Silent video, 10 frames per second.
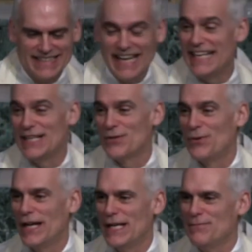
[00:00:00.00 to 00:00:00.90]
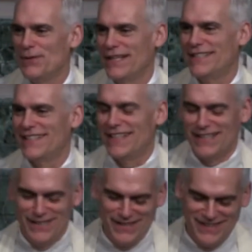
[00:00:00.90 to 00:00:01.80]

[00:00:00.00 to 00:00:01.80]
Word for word: I didn't quite, but uh,